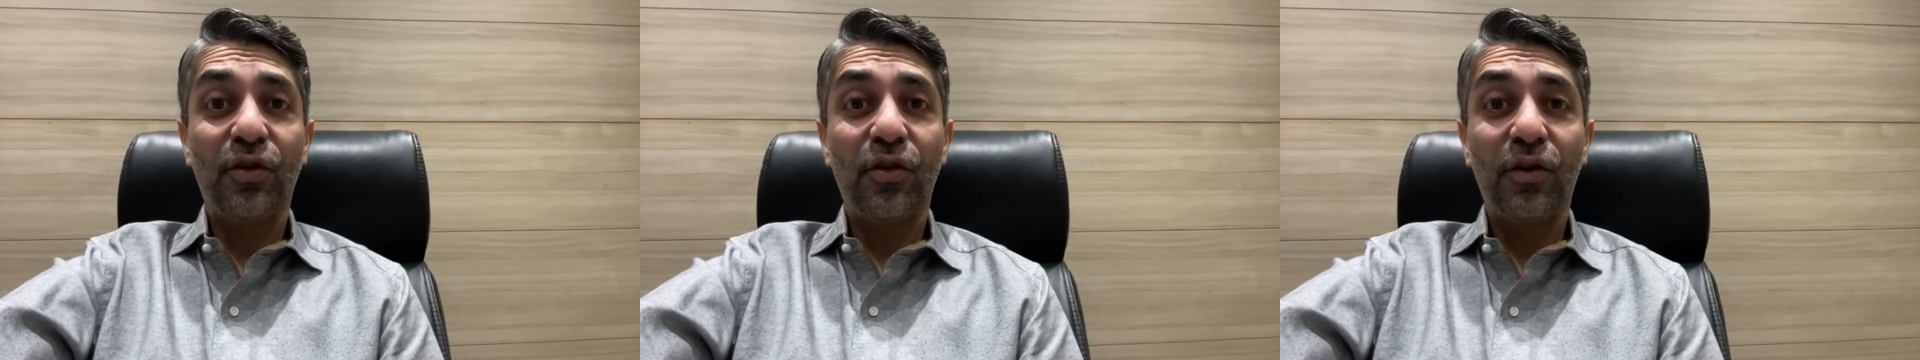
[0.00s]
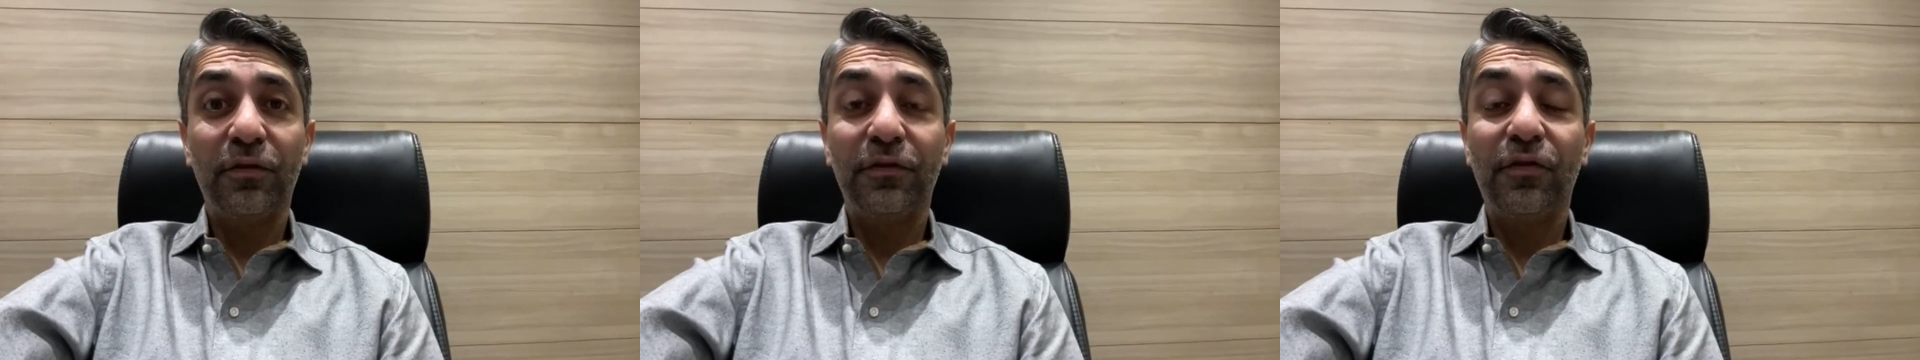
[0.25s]

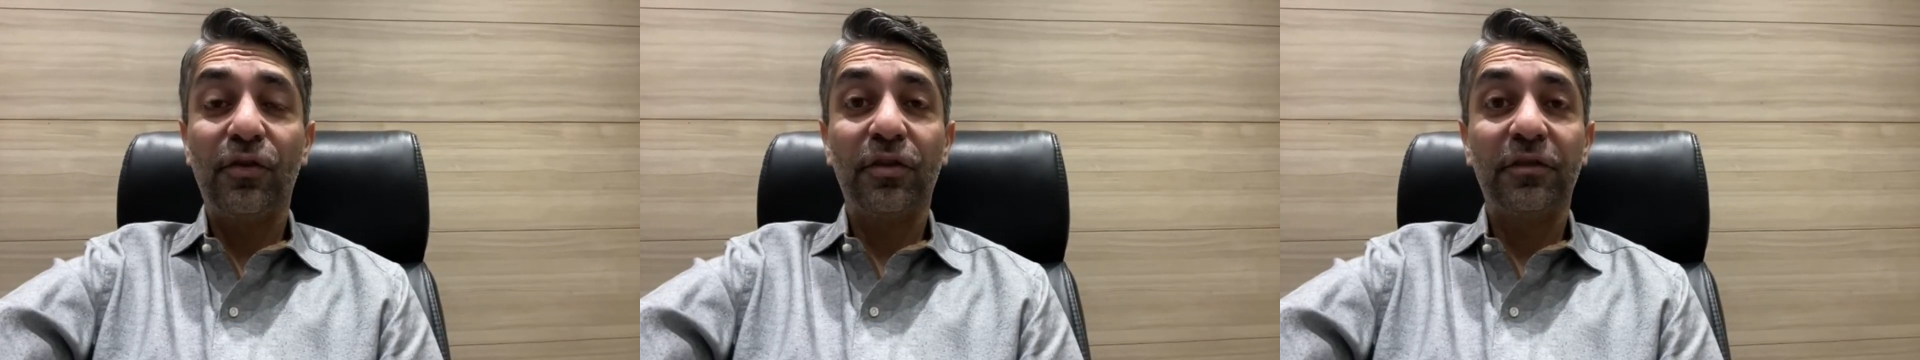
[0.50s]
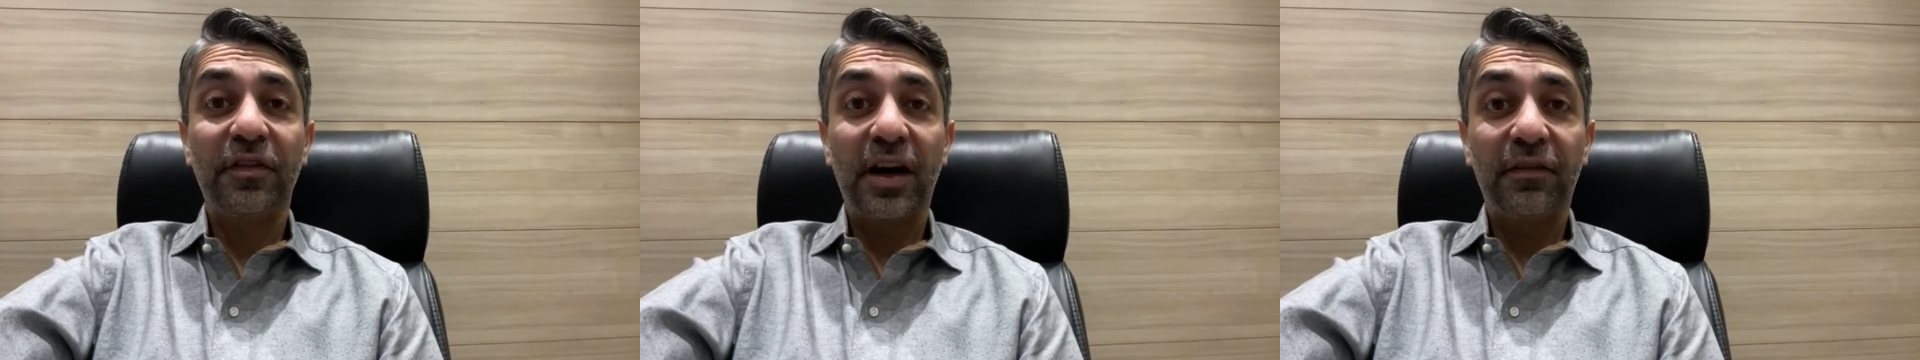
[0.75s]
all four
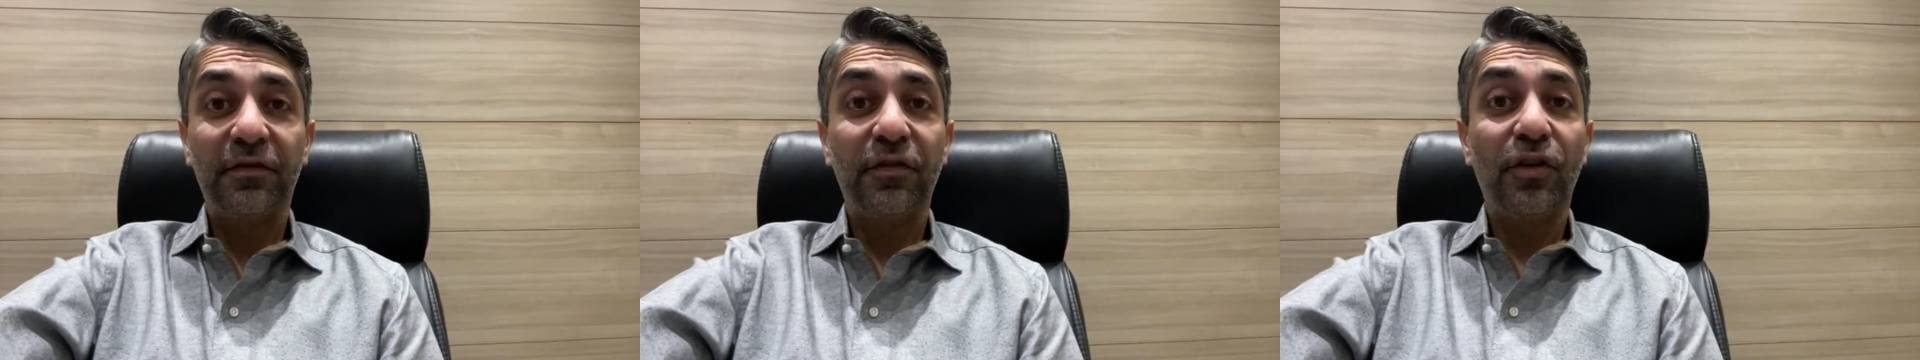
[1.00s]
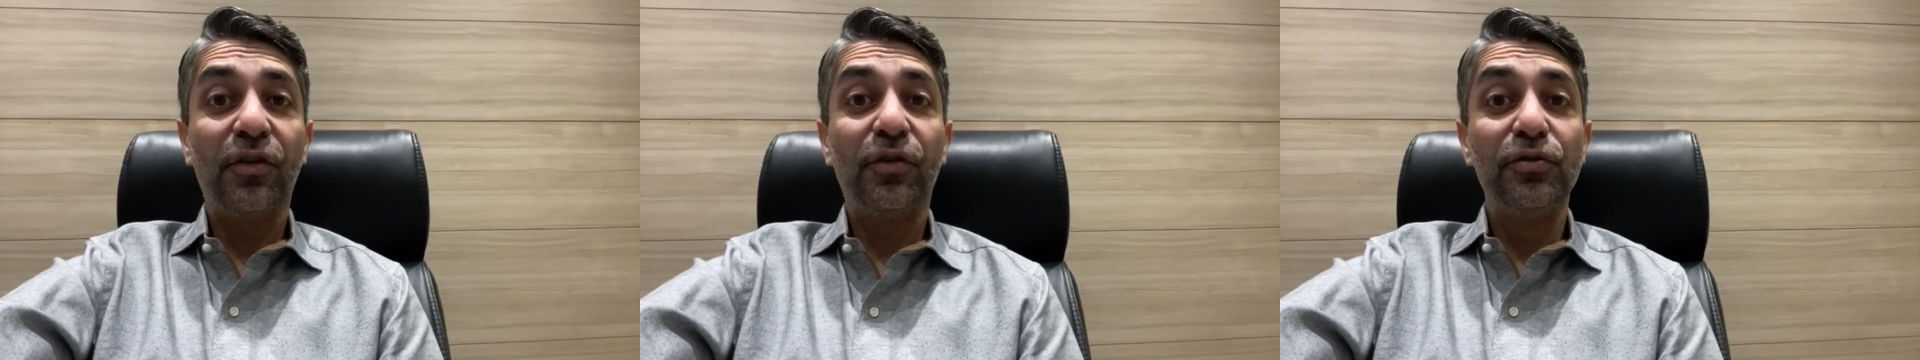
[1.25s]
of our
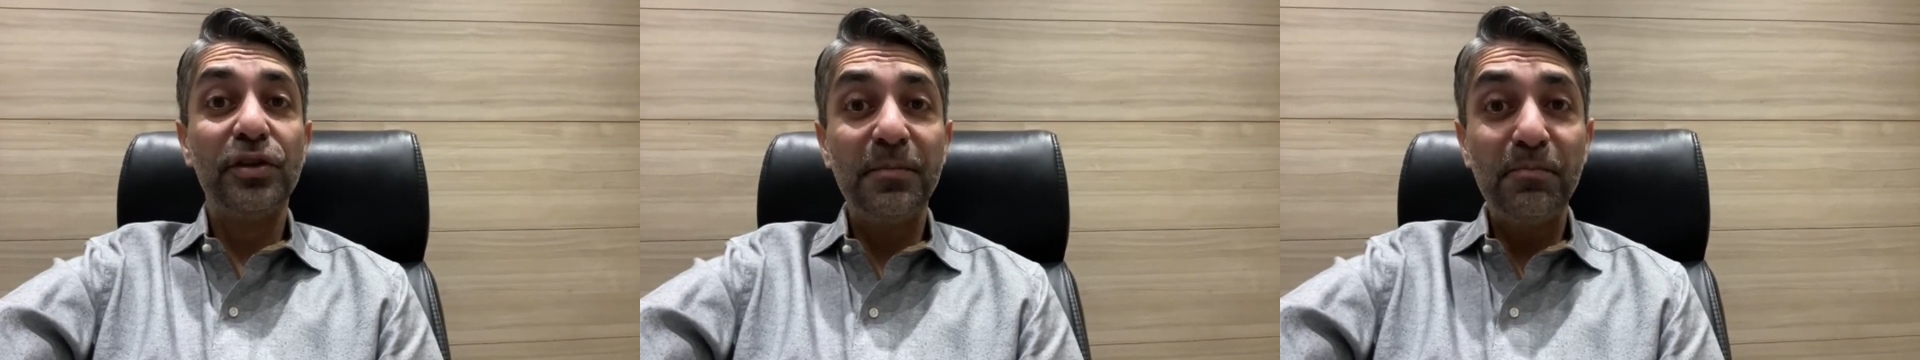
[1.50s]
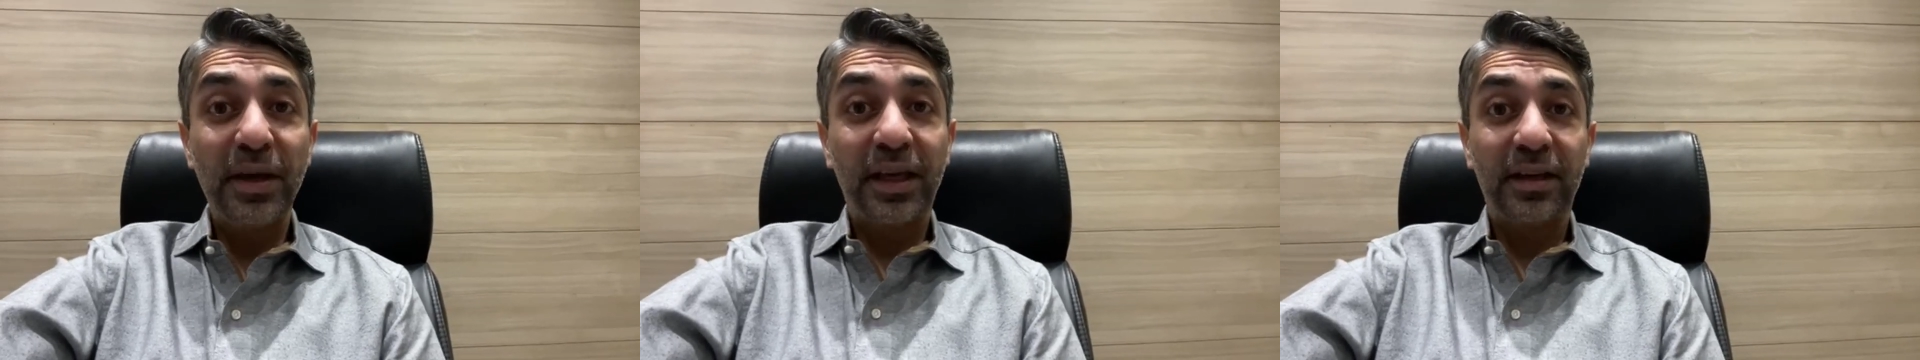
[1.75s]
four
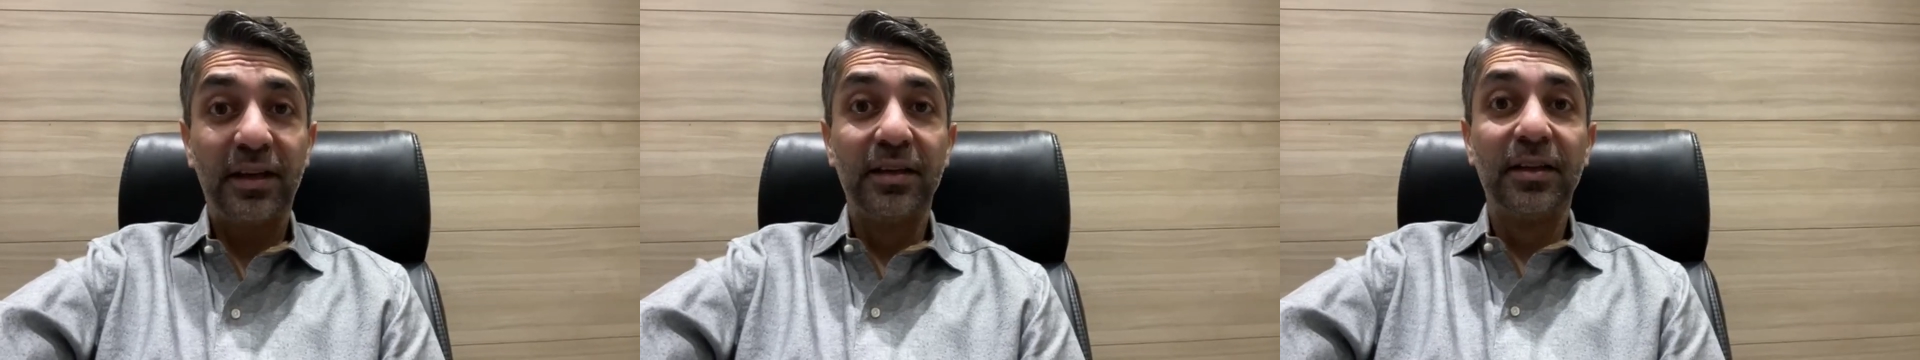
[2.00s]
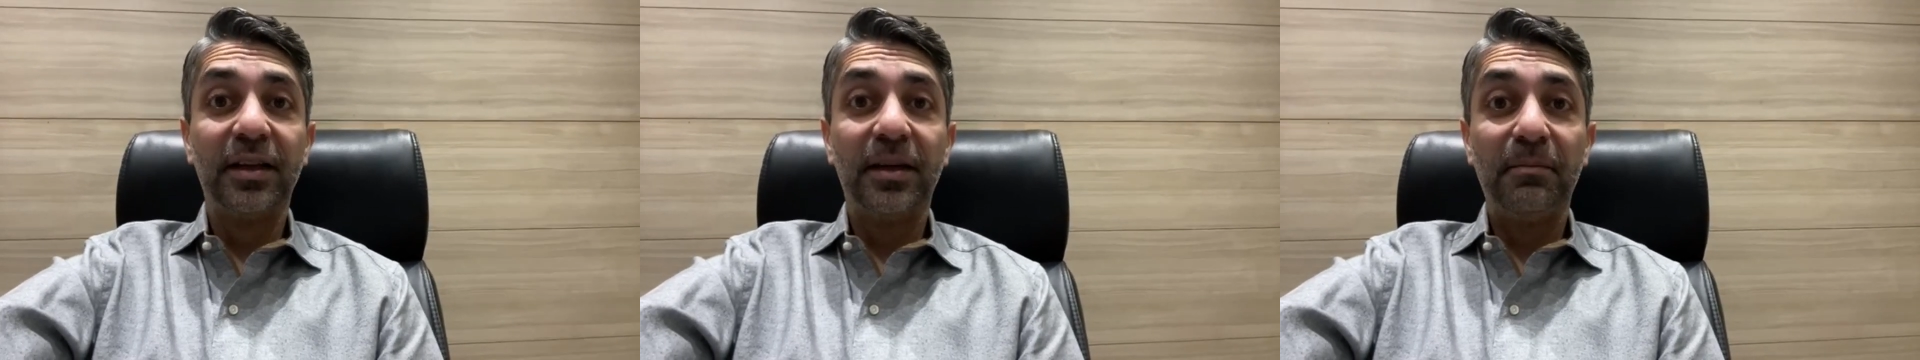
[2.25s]
Olympic
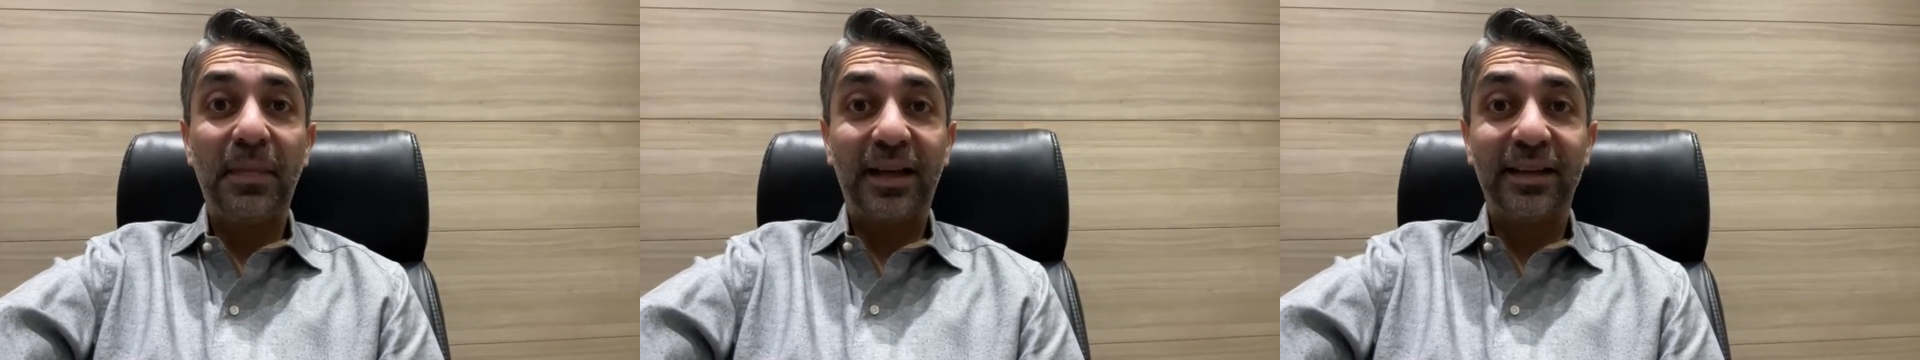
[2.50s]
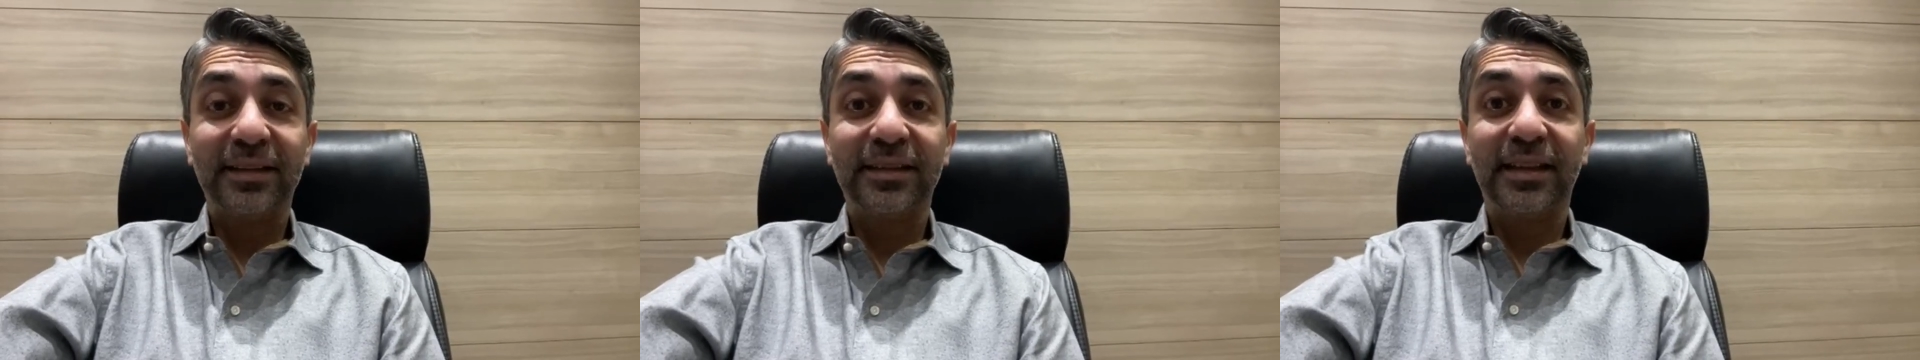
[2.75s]

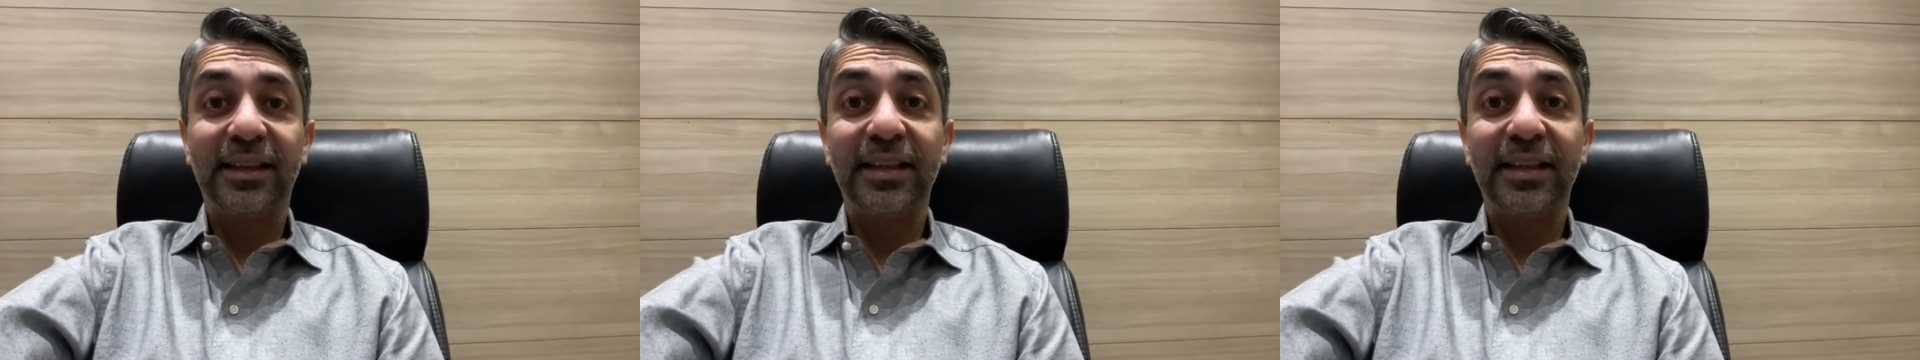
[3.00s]
medals that